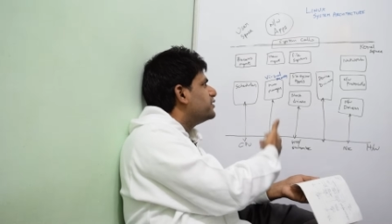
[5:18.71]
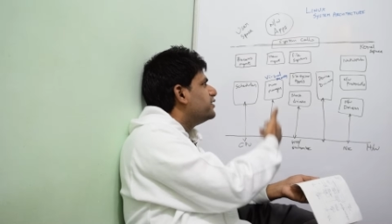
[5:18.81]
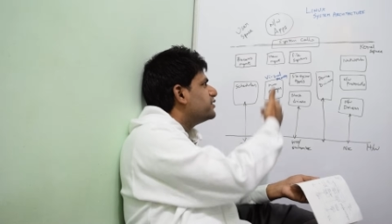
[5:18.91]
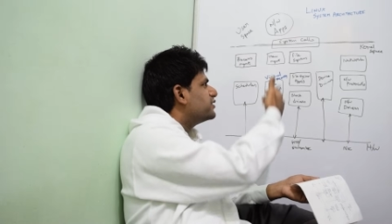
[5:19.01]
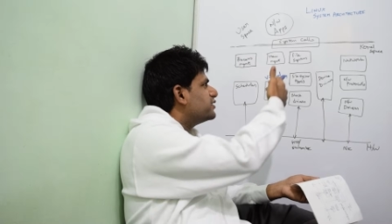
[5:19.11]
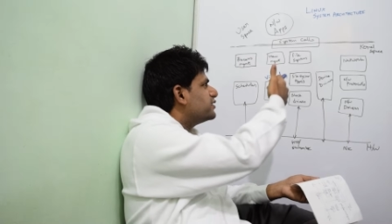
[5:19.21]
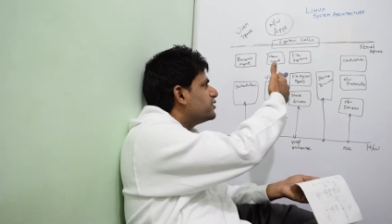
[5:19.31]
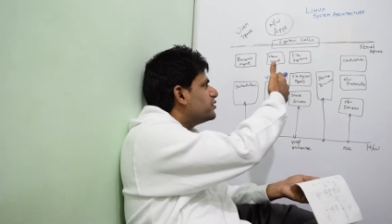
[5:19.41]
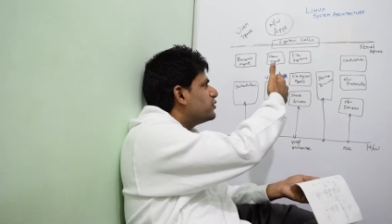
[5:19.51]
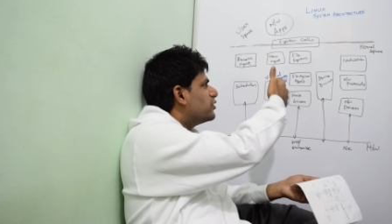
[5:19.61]
And then
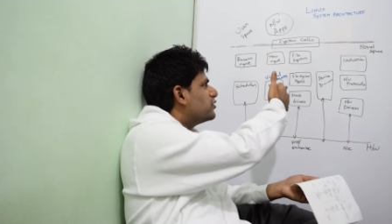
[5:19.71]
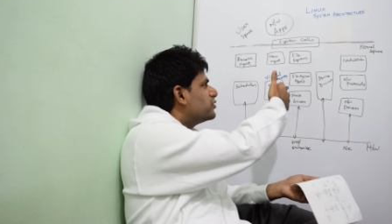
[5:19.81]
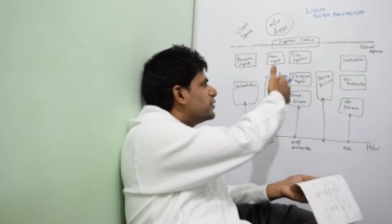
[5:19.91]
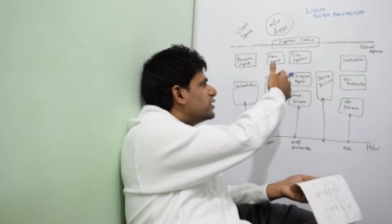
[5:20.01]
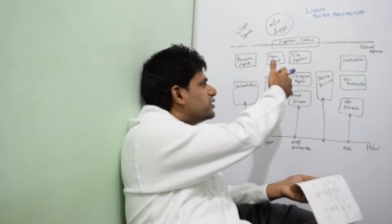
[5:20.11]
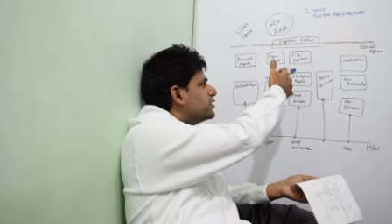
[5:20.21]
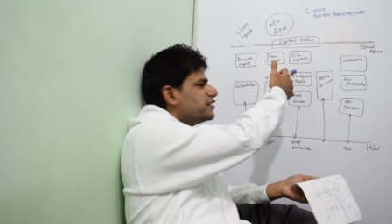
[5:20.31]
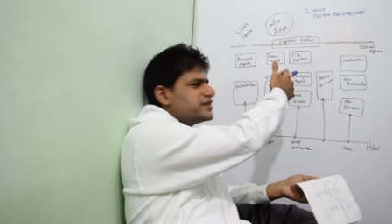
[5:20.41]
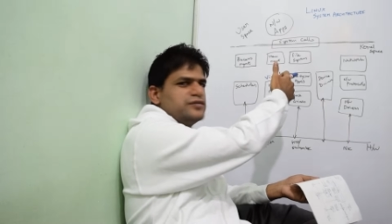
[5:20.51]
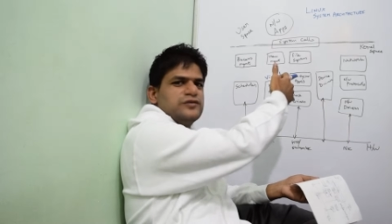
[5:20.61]
followed by the
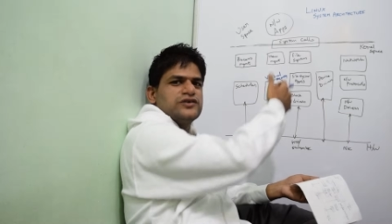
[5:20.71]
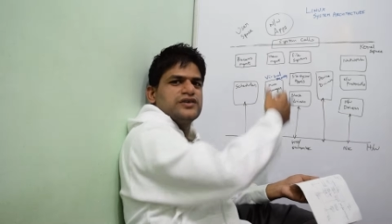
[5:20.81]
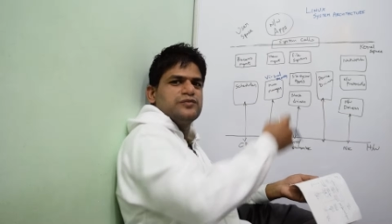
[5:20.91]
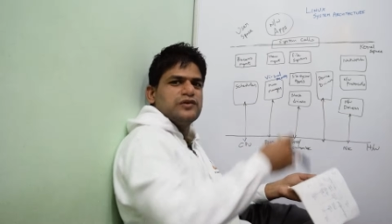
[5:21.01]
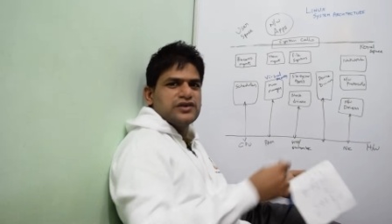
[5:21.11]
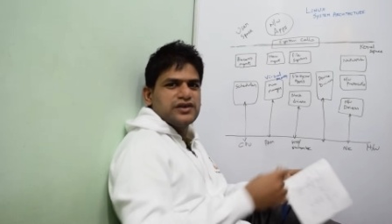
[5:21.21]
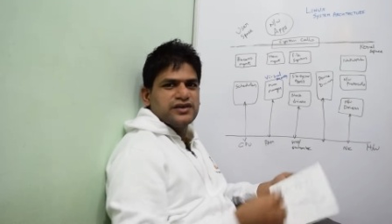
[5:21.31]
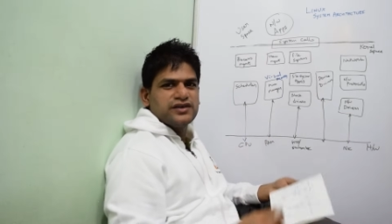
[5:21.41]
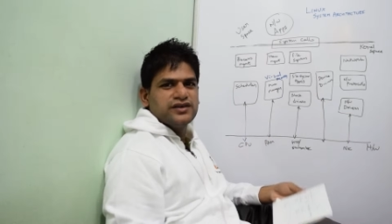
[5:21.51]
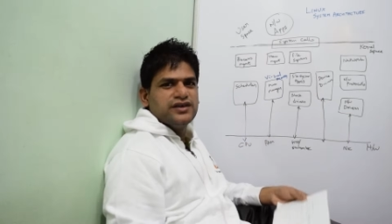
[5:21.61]
next most
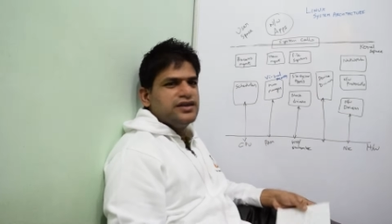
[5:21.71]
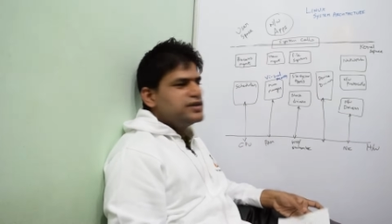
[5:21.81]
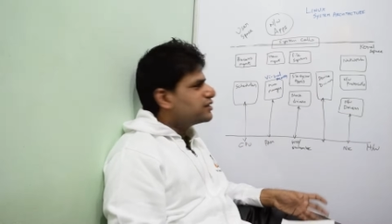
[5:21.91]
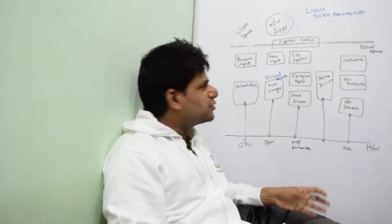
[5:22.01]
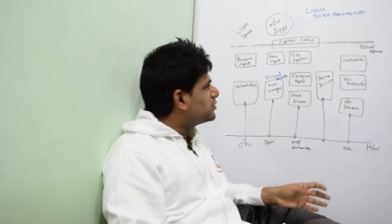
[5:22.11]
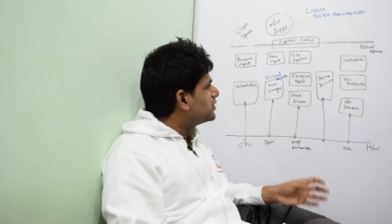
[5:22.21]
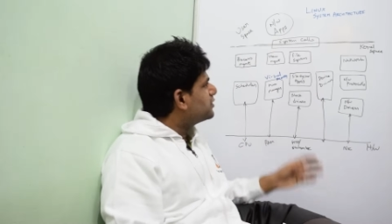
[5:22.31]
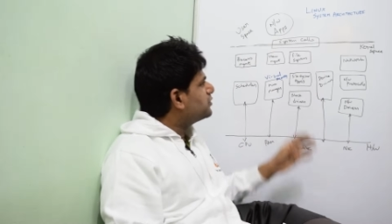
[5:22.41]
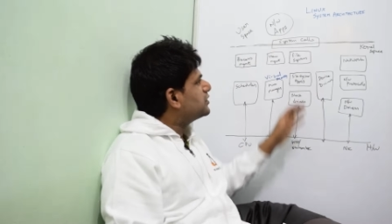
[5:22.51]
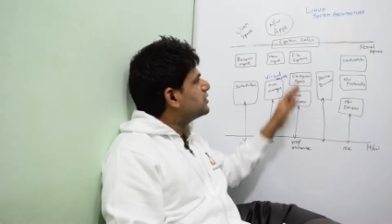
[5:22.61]
important
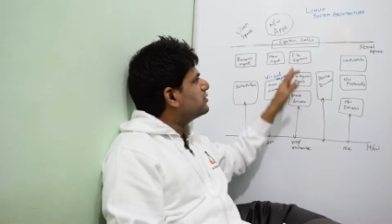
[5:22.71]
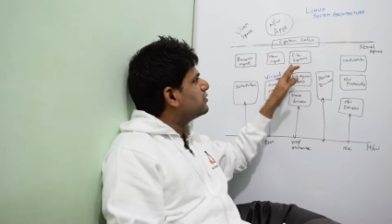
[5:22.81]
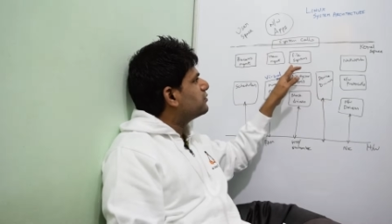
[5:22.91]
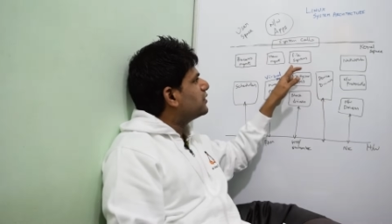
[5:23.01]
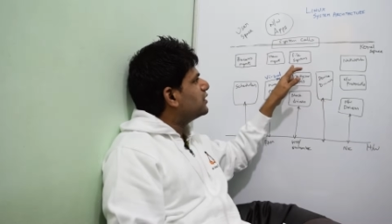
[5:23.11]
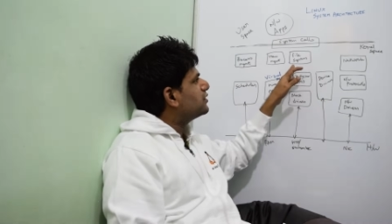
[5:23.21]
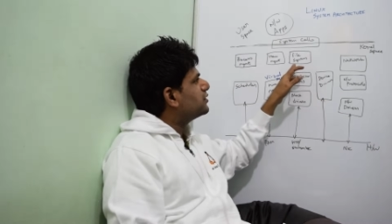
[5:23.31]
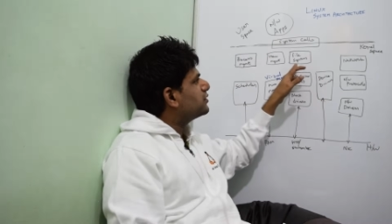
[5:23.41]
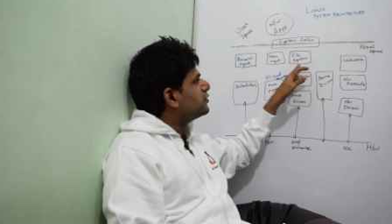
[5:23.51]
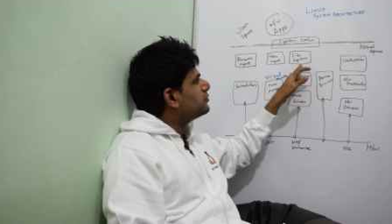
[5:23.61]
subsystem is your file
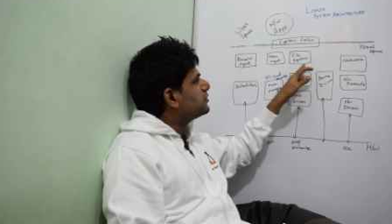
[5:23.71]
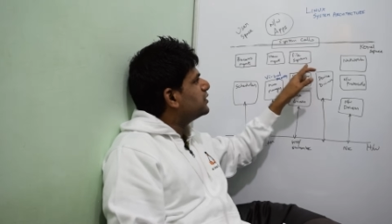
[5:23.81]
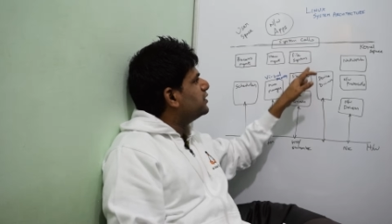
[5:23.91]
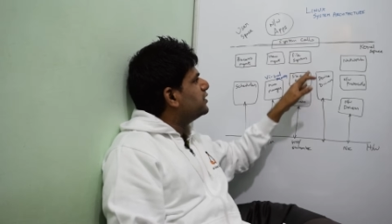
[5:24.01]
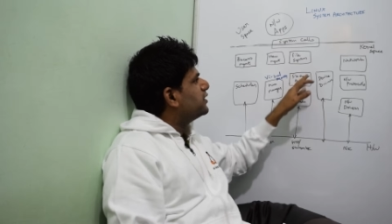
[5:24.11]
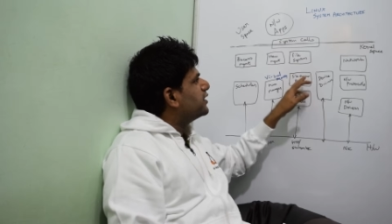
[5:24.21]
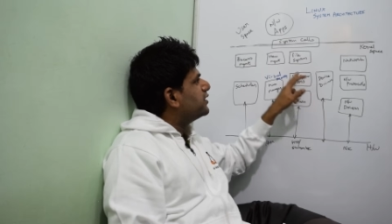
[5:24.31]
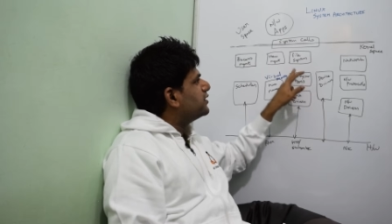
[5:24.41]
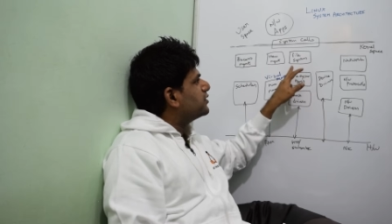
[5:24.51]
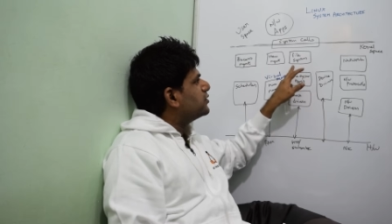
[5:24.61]
system,
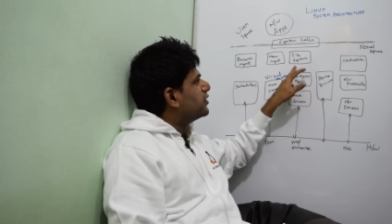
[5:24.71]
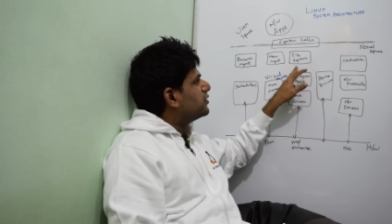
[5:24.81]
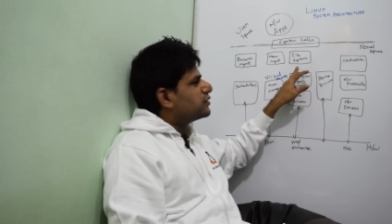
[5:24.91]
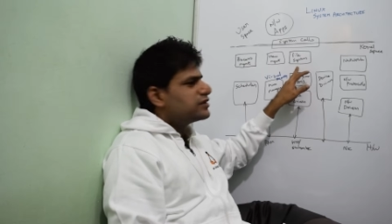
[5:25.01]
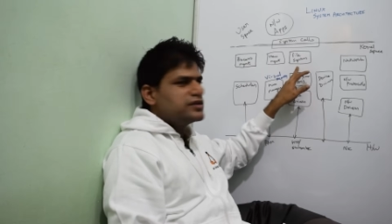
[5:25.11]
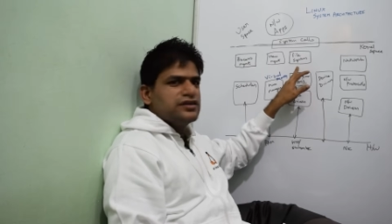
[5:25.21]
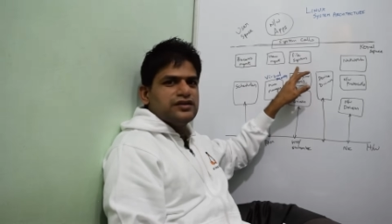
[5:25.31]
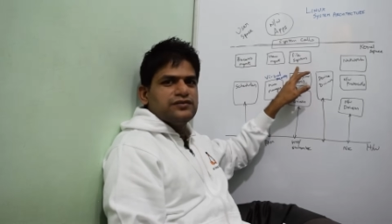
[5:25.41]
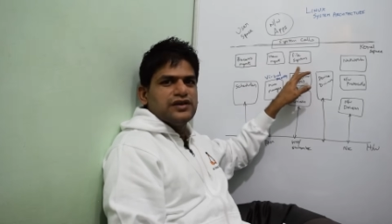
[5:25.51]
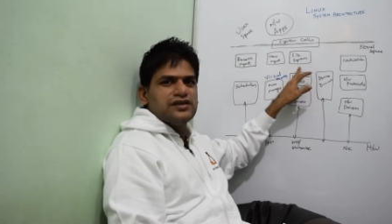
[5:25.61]
and you have this
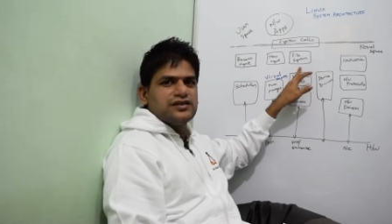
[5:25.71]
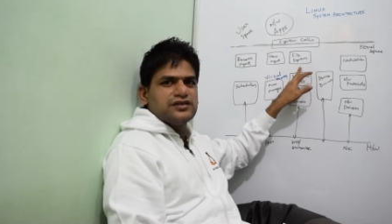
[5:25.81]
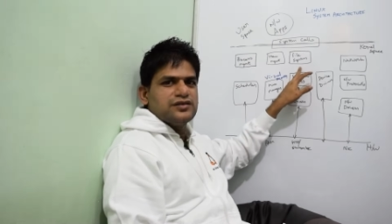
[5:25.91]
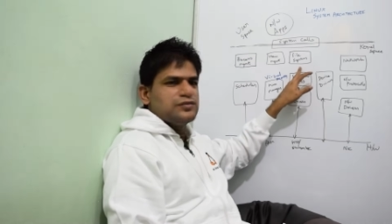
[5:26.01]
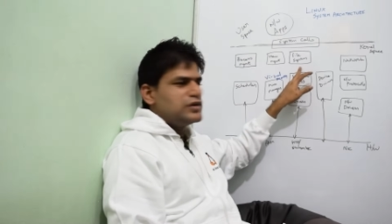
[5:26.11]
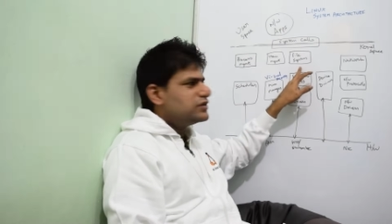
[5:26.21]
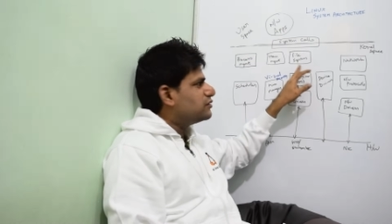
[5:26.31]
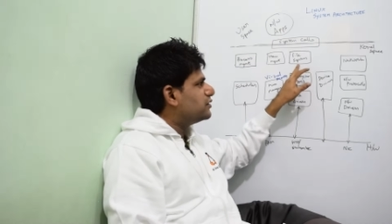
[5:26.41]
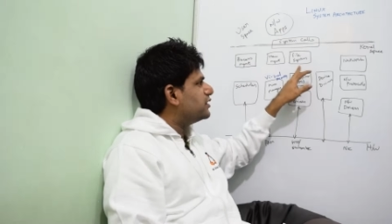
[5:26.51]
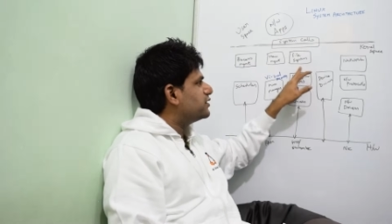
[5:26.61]
file system
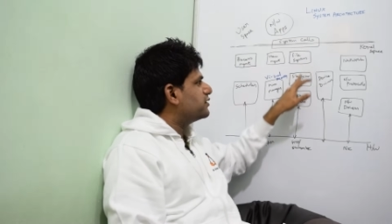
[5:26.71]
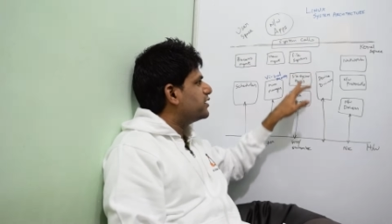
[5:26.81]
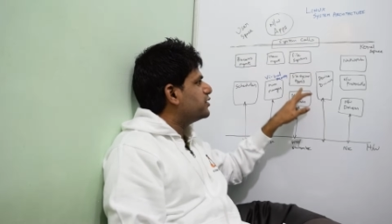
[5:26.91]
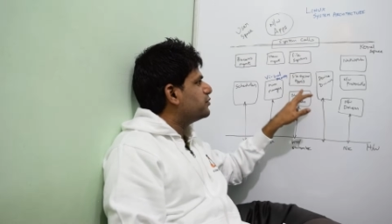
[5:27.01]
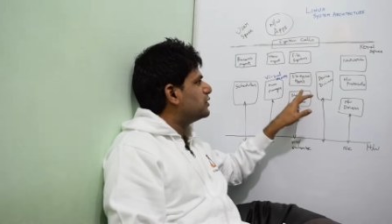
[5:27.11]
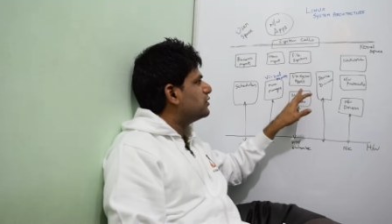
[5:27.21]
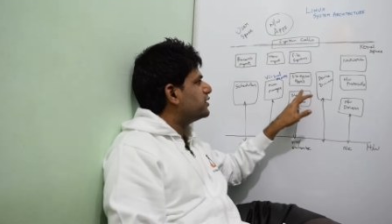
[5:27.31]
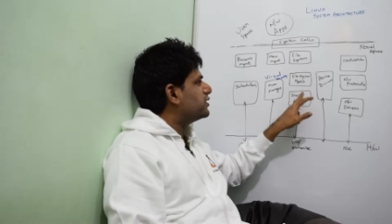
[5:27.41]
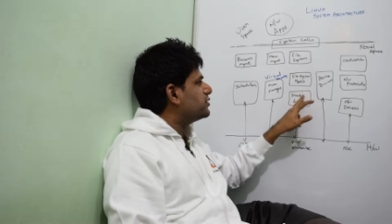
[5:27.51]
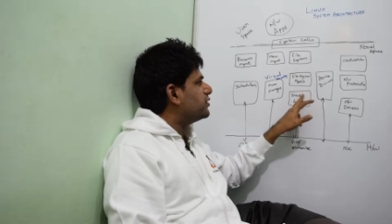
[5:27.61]
module, and right below
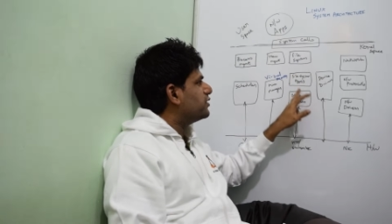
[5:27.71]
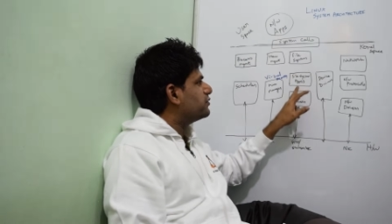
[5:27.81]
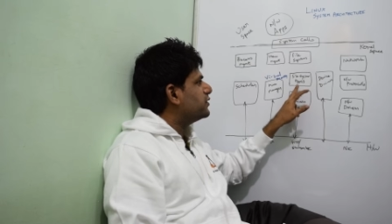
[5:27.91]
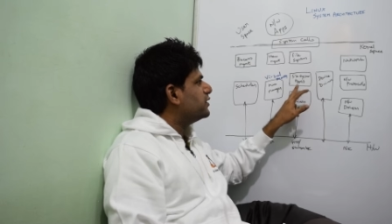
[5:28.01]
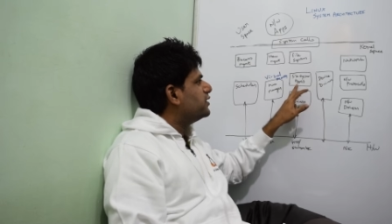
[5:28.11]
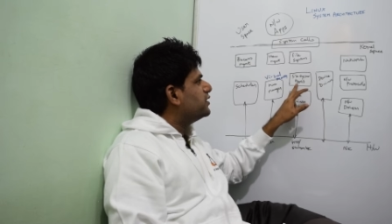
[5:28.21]
that you have